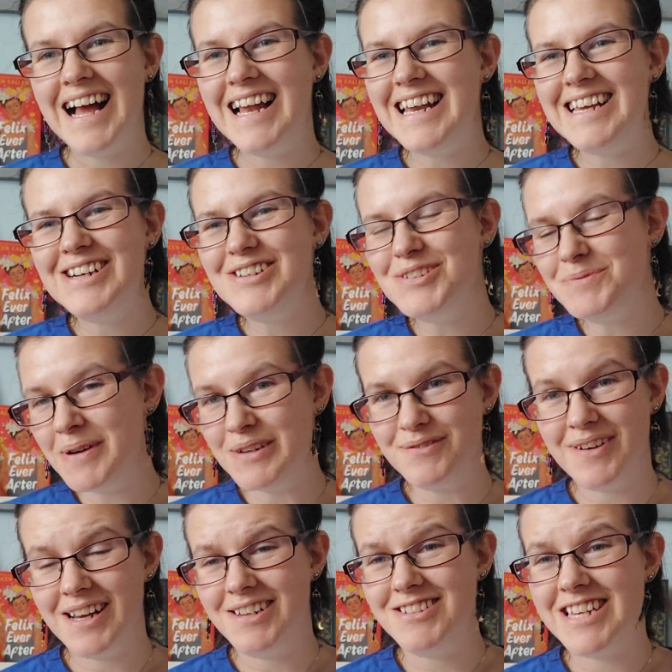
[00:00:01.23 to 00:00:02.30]
Hello, my
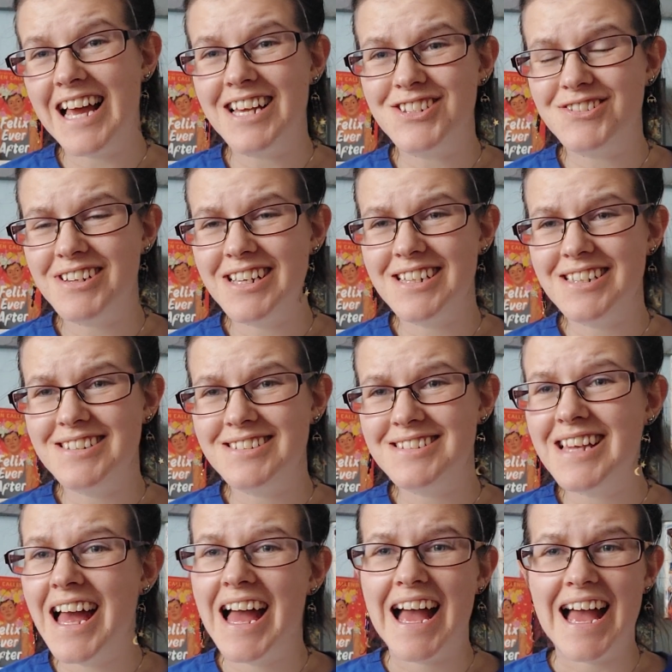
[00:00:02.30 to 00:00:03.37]
fellow chatterers,
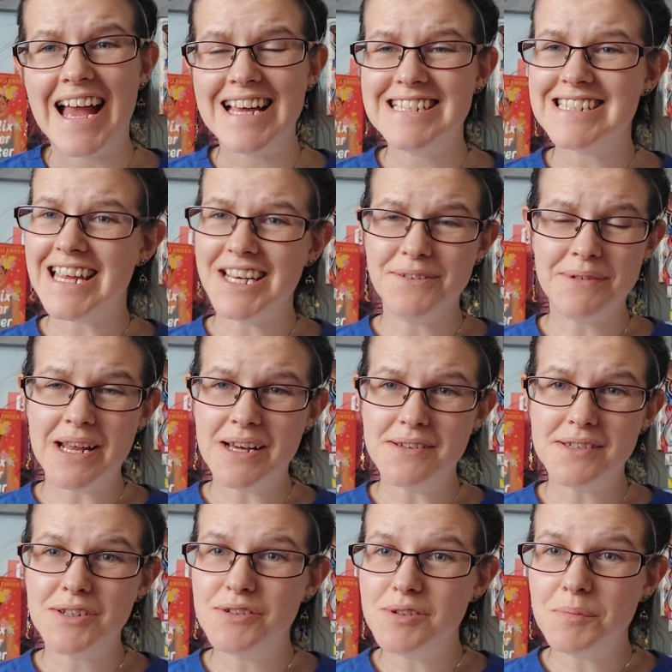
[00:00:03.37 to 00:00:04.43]
and anyone
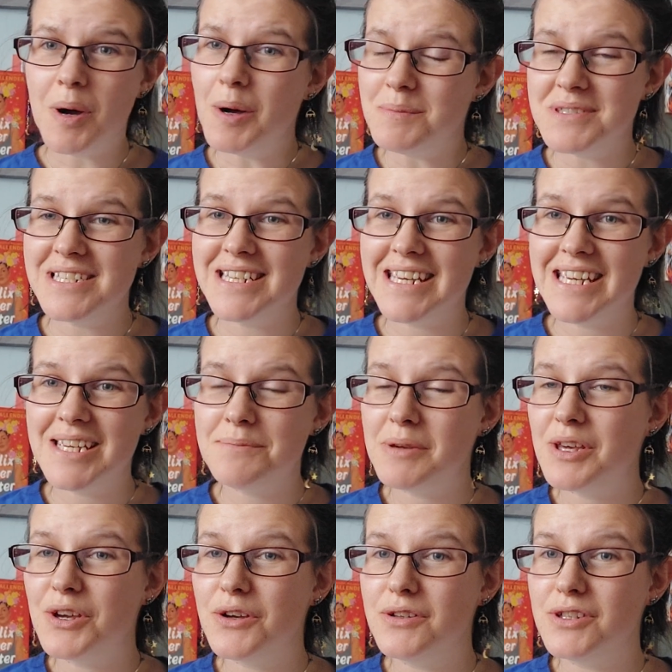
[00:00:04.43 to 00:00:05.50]
else who's popped in here
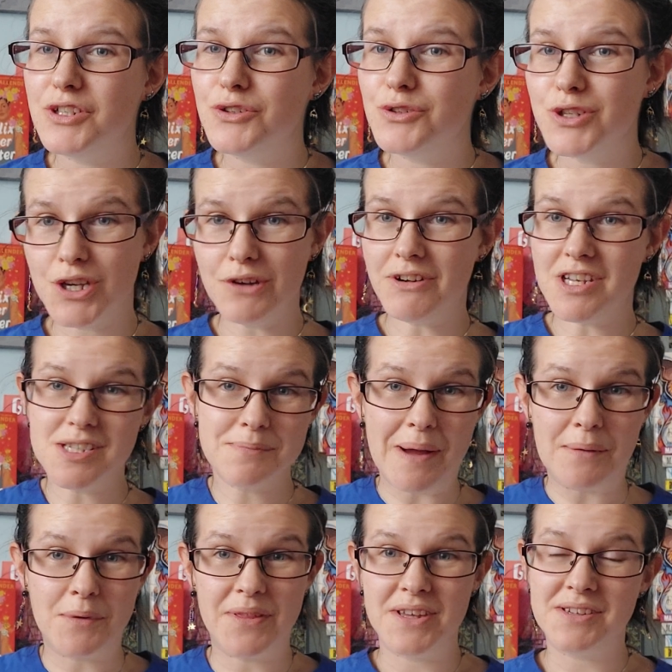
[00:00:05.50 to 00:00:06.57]
because you're curious
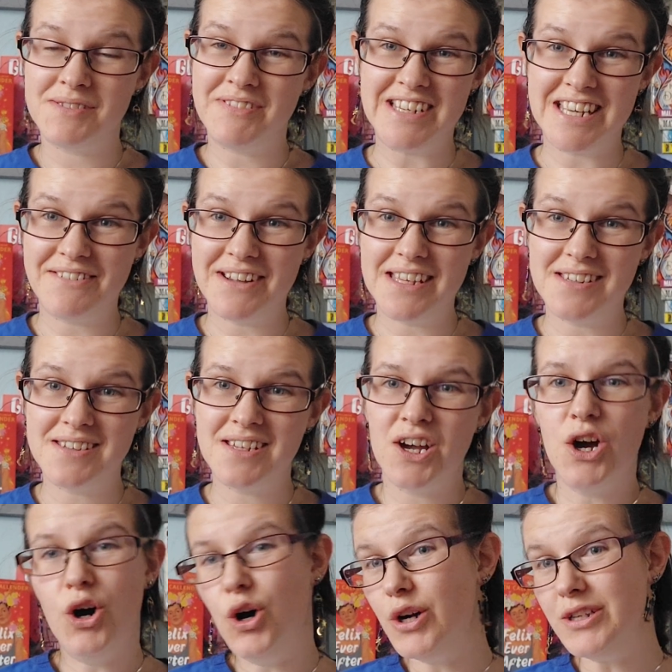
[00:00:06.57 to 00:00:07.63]
about what this video is,
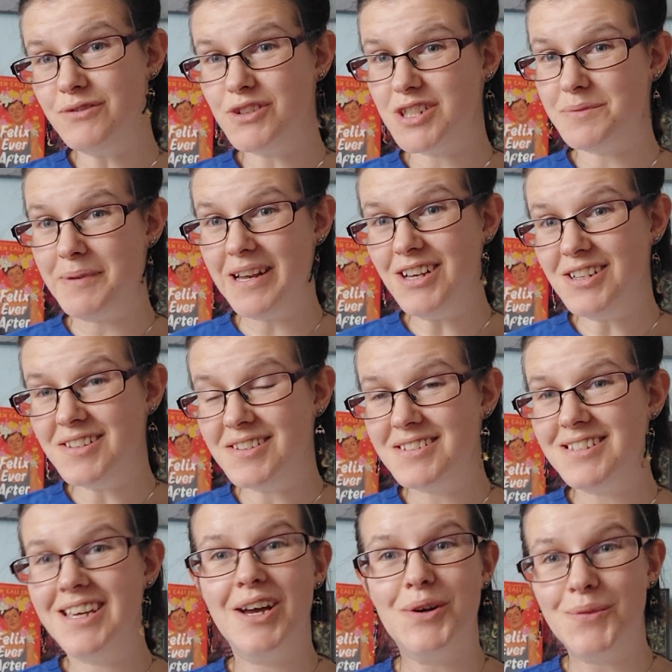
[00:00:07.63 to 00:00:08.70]
or you've got a bit
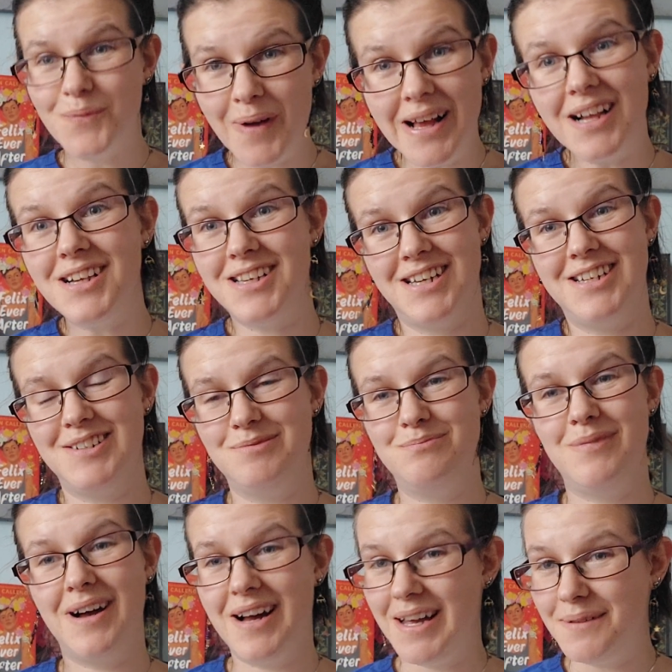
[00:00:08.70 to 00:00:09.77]
lost.
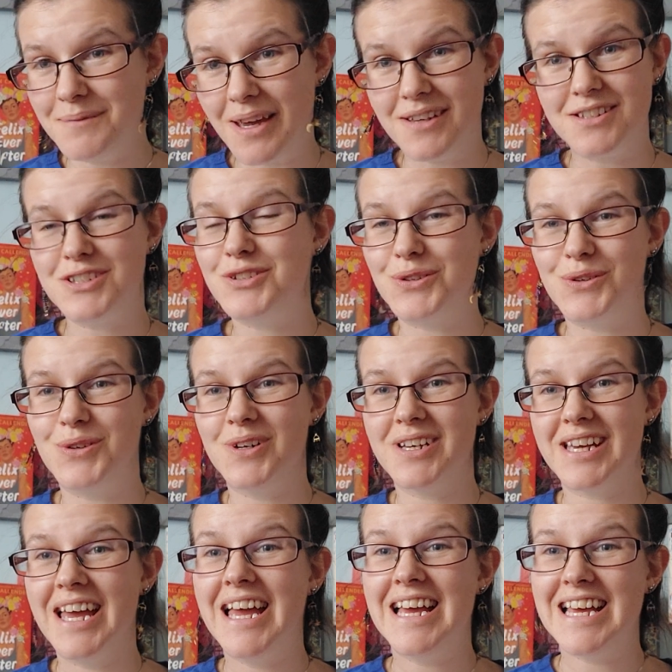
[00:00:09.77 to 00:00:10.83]
Welcome. I'm going to
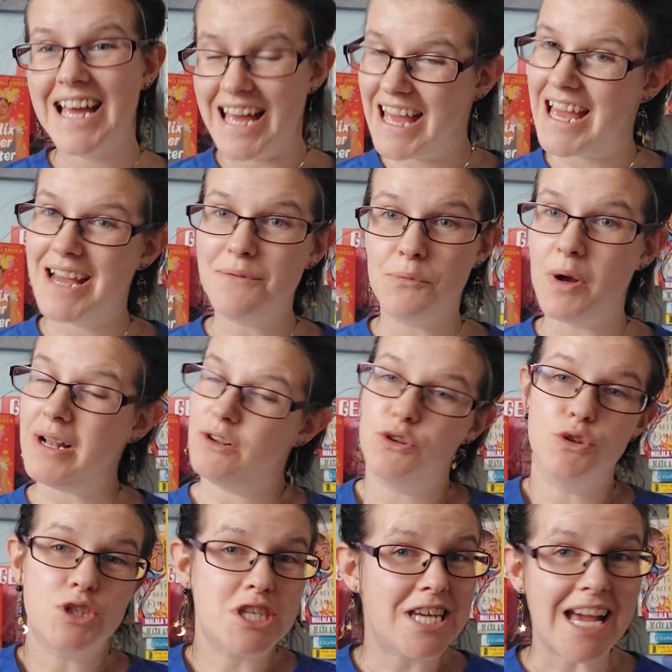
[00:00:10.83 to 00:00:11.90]
talk,
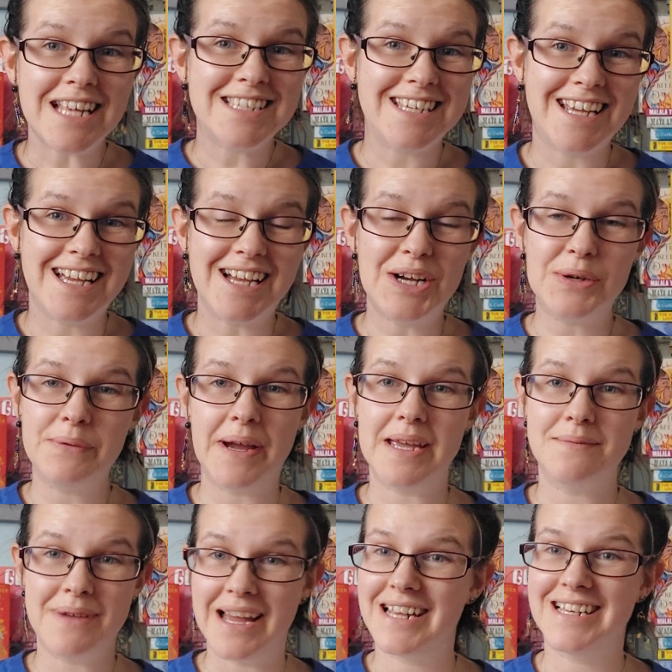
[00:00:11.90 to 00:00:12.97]
or chatter
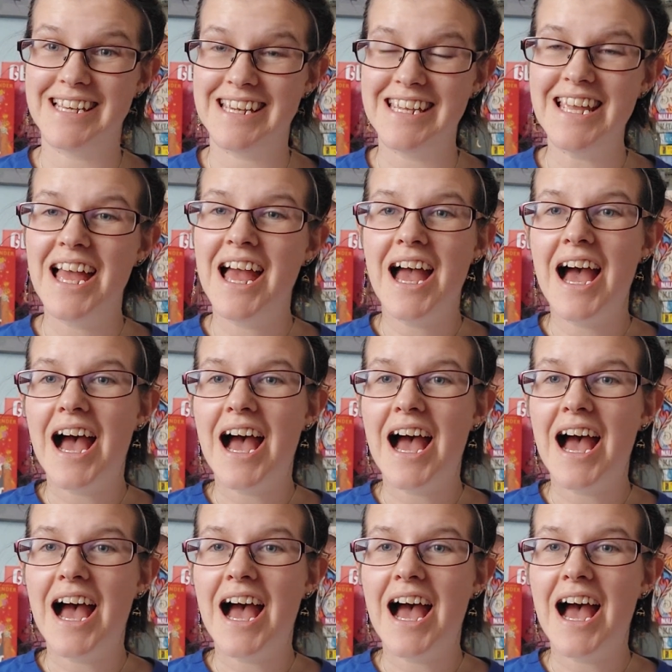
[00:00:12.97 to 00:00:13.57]
away madly,